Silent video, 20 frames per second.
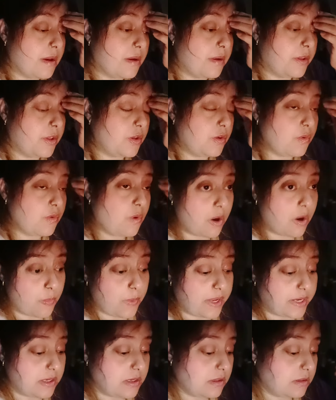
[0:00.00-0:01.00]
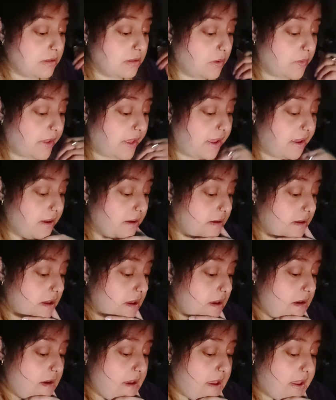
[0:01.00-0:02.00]
You are wind, okay?
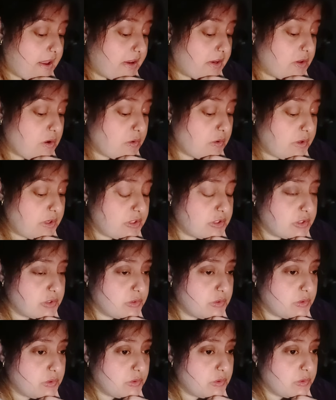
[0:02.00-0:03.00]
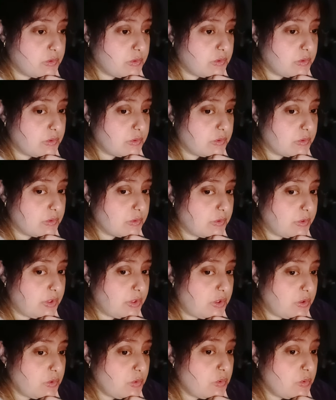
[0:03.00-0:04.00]
And you're going to,
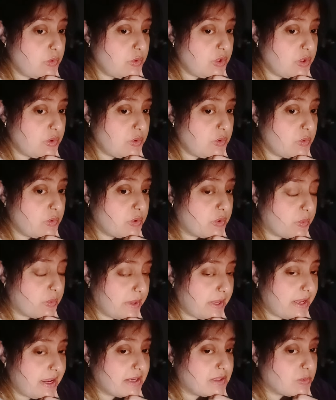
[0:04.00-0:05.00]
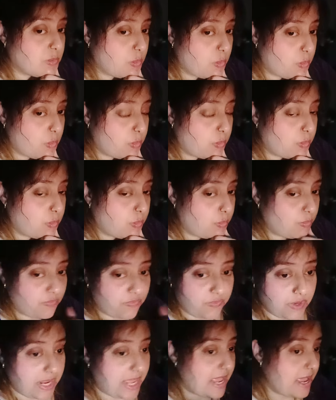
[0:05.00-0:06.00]
you create
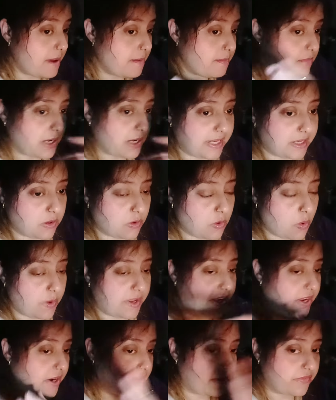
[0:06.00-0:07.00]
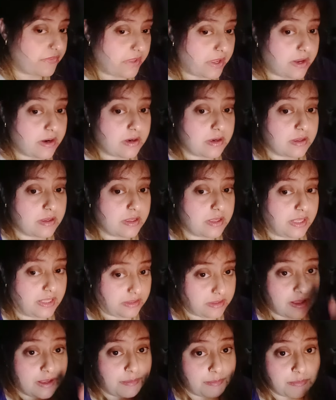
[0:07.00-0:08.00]
flame, like go here and there
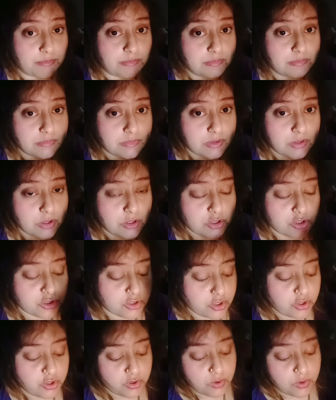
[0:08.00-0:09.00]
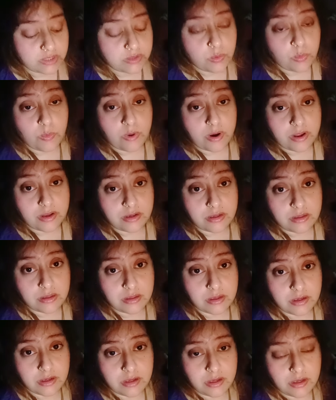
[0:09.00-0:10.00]
in them. So you are the one
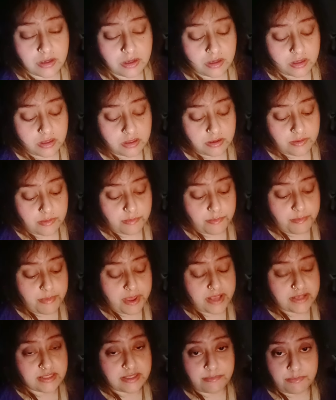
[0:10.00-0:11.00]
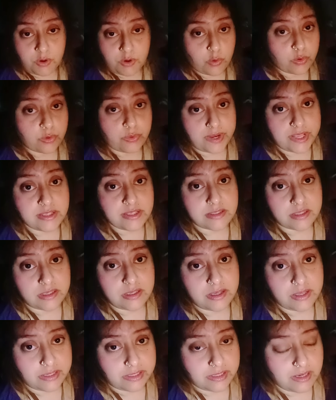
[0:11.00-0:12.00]
makes them go crazy
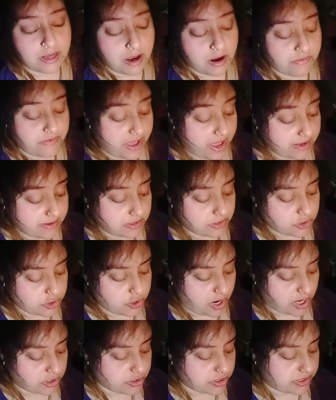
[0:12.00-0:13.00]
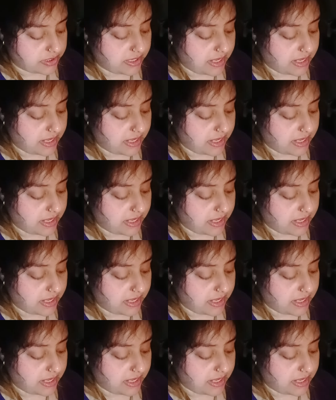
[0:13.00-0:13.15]
in love and attraction.